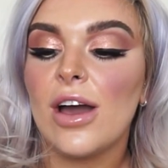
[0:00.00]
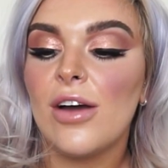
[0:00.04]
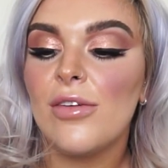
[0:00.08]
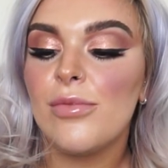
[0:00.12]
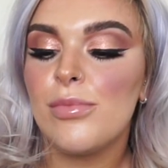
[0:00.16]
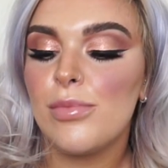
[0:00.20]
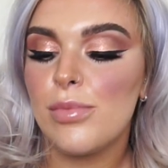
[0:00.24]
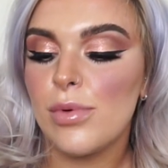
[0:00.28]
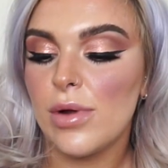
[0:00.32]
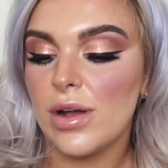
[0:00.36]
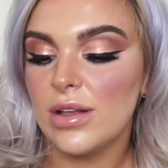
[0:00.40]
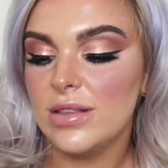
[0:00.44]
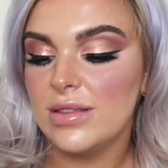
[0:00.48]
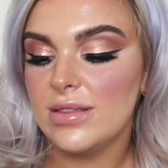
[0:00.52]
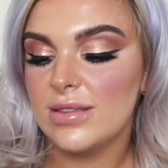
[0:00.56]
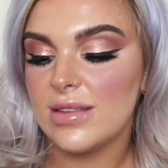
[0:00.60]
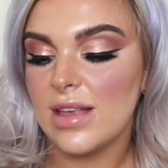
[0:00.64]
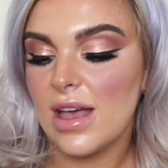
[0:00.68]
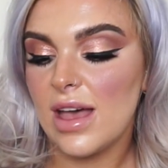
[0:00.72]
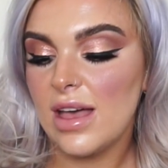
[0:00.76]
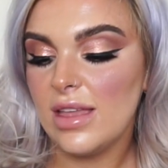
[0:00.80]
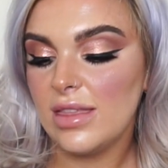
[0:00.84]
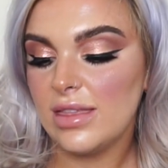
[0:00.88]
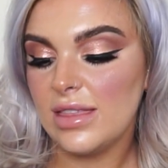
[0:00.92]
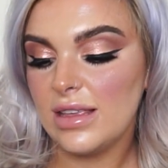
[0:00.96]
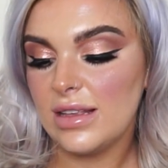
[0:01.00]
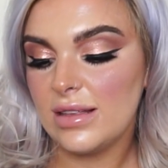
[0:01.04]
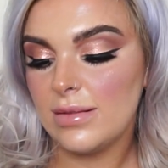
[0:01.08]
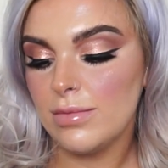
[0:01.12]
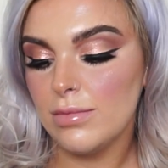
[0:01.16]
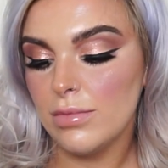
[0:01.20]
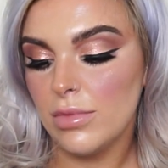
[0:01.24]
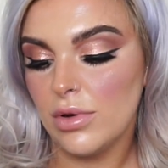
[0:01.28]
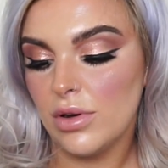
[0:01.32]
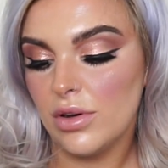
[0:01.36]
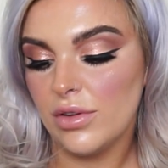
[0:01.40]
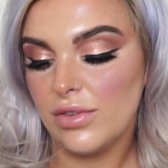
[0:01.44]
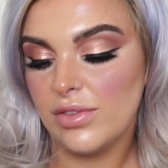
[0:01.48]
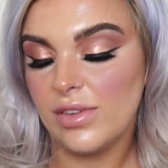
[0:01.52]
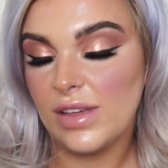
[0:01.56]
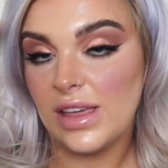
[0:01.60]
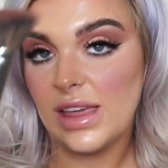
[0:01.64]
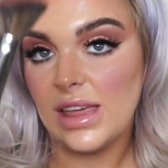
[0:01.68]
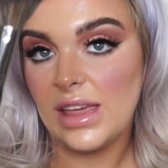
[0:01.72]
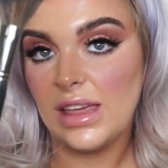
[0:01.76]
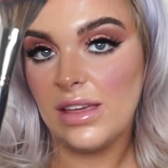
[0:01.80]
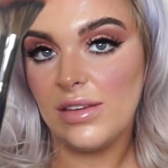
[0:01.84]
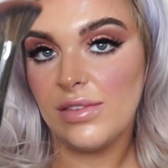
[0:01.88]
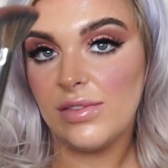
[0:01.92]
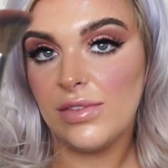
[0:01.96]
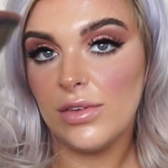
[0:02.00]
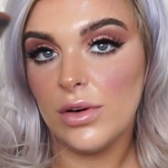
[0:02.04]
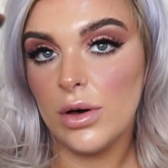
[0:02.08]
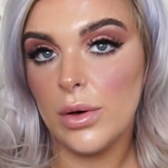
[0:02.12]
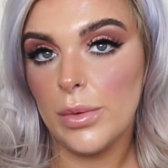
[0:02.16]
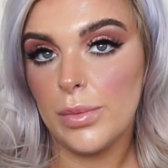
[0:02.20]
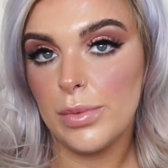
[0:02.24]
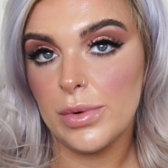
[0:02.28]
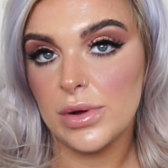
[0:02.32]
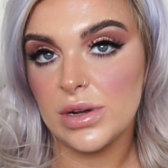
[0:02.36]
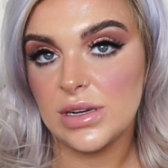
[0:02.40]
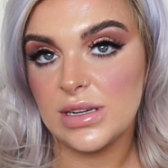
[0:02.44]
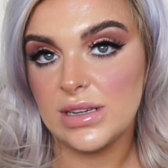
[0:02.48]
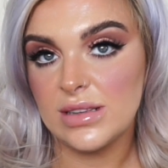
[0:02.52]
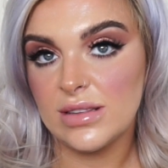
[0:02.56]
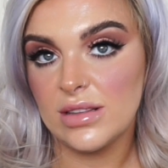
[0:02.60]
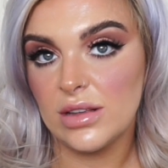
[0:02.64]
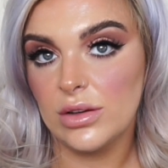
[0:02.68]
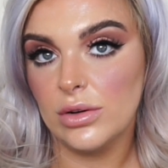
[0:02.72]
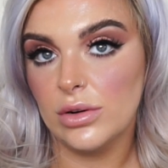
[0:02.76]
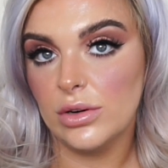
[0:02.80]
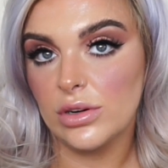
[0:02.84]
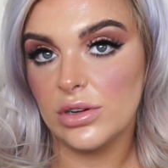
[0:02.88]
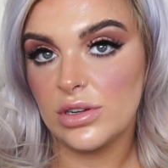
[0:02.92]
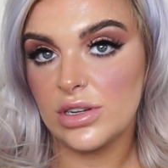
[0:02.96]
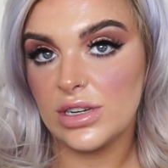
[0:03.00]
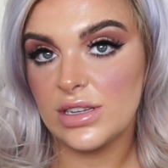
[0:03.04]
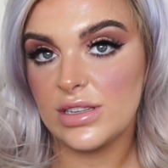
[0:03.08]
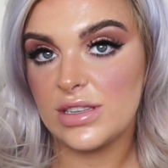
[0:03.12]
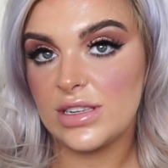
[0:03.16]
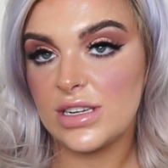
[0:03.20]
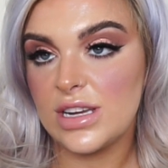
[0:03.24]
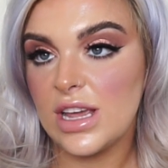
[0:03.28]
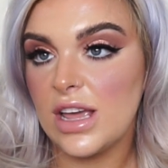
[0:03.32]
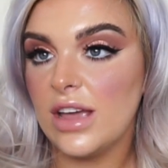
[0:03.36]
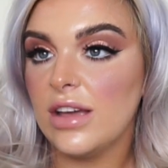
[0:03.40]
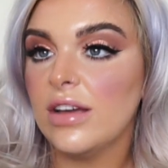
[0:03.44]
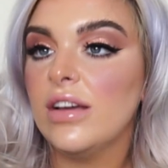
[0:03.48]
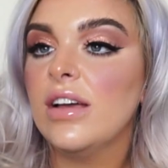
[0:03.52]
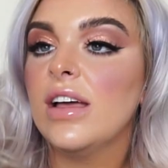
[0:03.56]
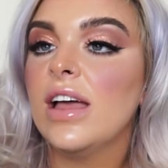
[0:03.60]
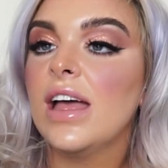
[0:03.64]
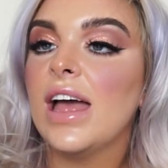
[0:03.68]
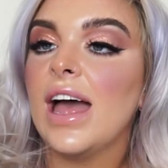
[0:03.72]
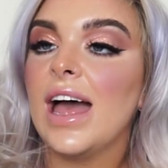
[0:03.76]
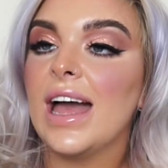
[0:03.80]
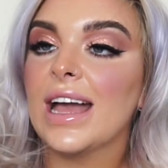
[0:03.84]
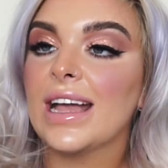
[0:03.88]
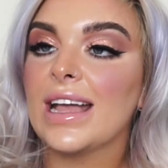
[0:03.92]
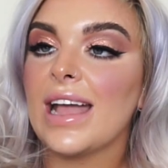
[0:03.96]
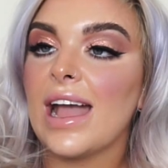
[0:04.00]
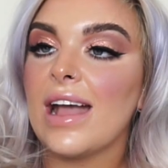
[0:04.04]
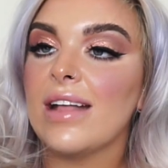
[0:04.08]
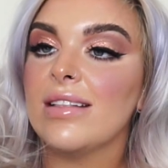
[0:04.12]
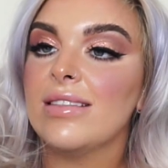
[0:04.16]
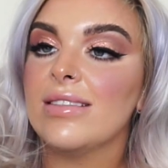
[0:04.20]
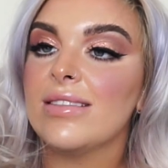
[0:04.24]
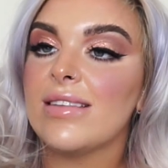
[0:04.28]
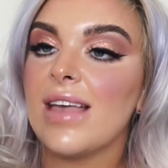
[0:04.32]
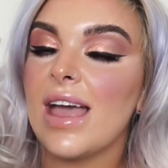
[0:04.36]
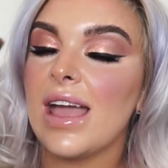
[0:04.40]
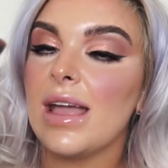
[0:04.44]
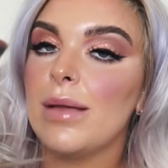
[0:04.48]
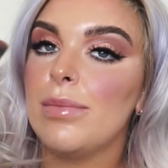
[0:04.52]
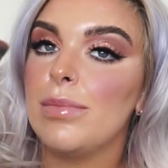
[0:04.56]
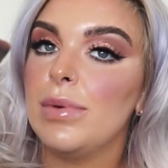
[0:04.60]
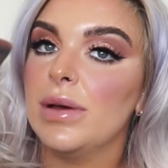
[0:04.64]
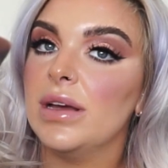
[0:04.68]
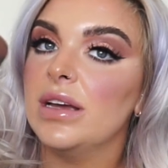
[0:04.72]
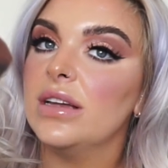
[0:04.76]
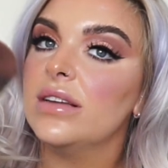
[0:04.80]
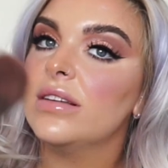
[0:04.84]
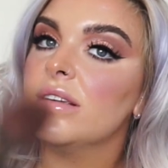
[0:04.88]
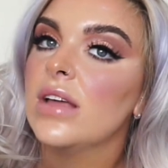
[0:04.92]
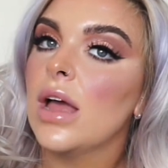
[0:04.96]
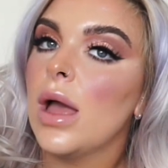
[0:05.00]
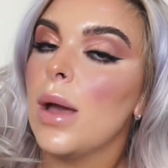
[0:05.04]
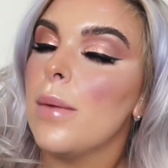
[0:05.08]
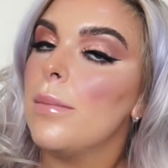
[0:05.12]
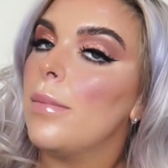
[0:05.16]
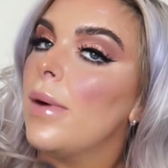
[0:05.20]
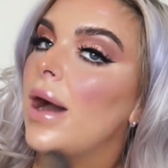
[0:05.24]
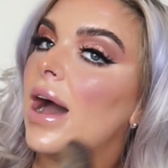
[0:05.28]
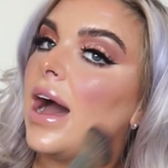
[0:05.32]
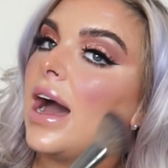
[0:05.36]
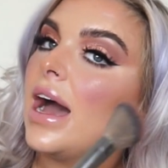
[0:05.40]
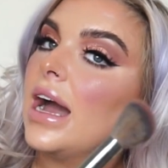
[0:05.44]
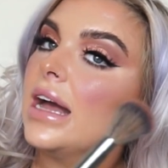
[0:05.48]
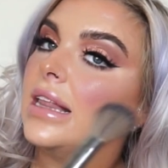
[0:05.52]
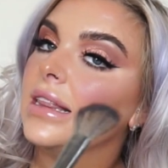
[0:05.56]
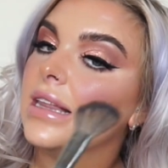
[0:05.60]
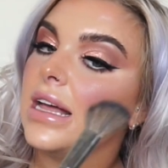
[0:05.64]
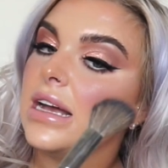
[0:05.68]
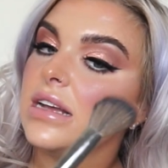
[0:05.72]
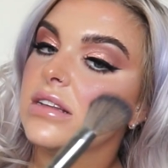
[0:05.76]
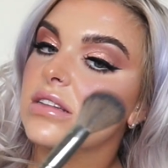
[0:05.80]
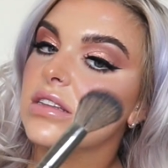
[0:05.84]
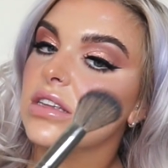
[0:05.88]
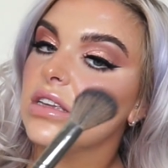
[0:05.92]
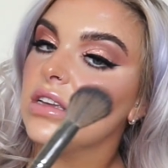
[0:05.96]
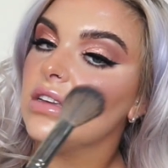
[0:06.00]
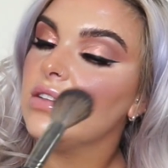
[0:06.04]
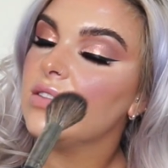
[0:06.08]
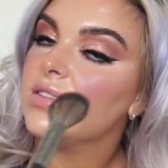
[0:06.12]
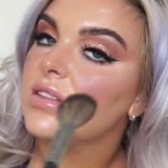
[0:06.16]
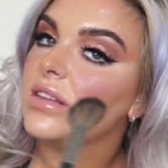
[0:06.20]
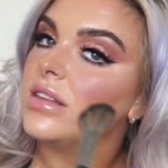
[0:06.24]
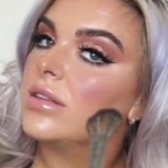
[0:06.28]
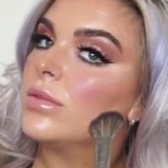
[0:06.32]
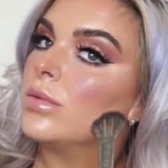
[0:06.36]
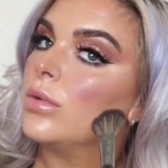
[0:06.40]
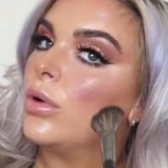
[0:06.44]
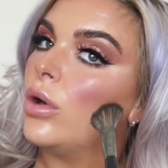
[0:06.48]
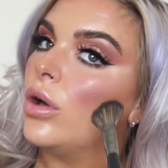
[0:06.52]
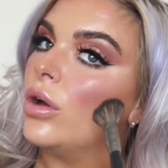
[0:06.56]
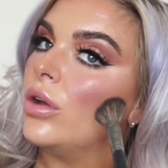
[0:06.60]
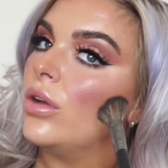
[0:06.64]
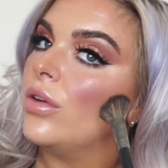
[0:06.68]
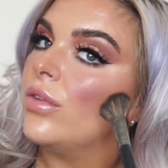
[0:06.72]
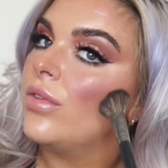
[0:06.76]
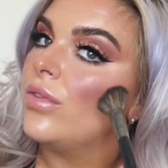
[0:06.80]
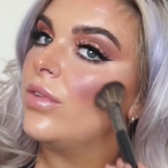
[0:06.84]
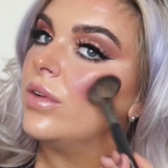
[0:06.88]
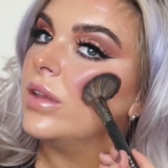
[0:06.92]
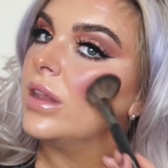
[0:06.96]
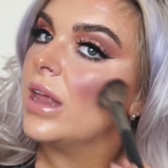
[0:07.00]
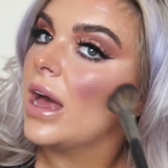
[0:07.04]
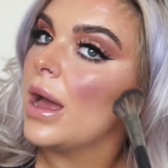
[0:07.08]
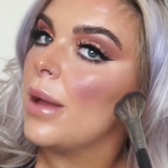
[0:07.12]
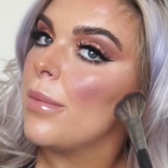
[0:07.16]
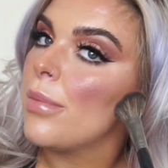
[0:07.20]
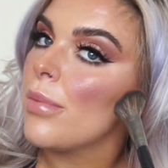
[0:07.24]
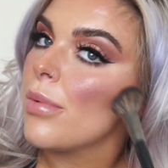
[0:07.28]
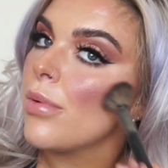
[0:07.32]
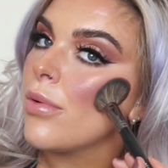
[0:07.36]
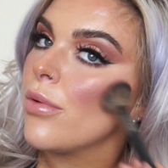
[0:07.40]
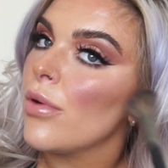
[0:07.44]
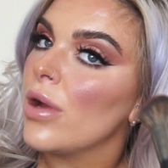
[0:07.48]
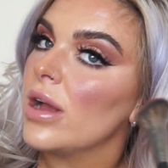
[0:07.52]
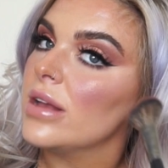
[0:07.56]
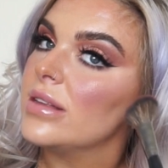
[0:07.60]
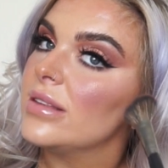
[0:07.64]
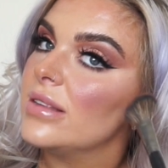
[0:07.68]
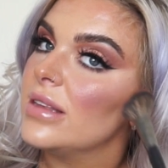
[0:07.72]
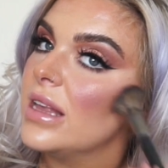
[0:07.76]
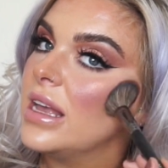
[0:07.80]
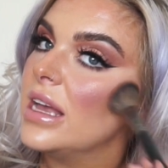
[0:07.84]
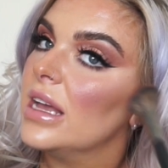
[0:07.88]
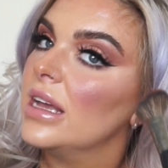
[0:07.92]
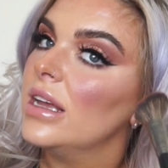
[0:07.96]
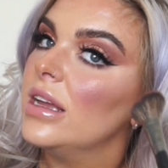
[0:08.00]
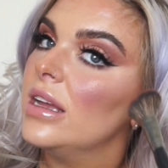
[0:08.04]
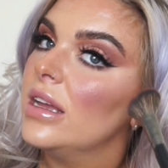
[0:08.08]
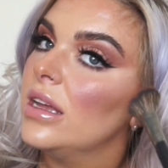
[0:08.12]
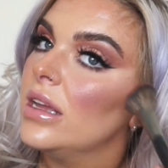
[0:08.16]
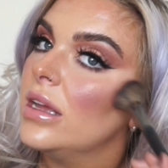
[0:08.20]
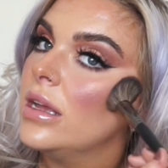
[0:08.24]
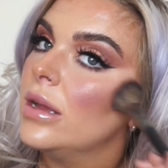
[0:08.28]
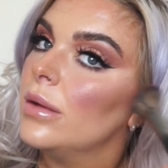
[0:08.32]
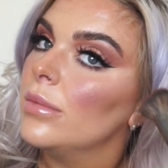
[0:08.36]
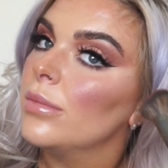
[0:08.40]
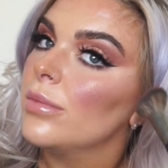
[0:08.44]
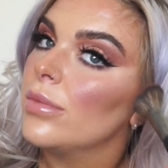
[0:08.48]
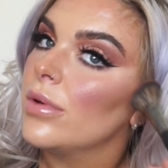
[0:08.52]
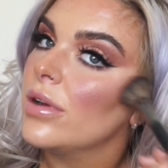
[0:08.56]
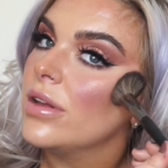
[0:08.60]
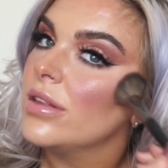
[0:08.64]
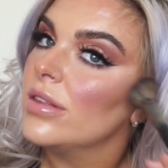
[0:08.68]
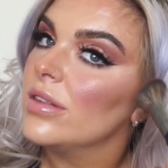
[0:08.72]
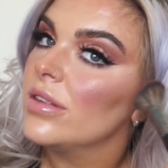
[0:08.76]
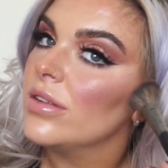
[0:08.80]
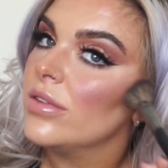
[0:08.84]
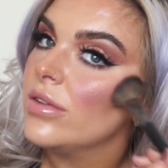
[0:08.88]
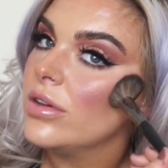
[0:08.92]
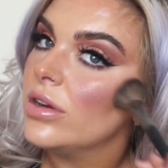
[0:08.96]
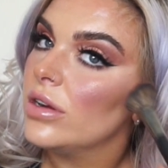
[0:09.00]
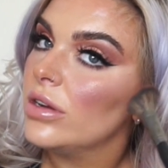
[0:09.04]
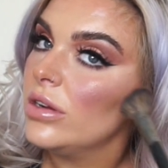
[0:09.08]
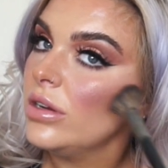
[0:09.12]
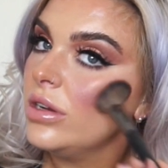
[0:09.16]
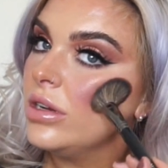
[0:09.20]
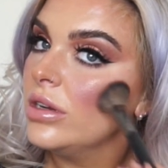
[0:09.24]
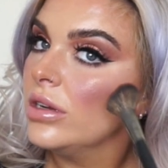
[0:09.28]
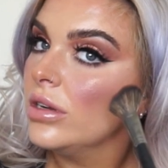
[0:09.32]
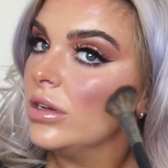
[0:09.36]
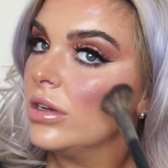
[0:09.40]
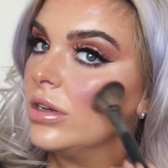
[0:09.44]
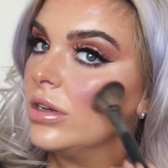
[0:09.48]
of bronzer, this Morphe E4 brush is gorgeous too. Again, tapered, but I like to use this one for like pressing bronzer on.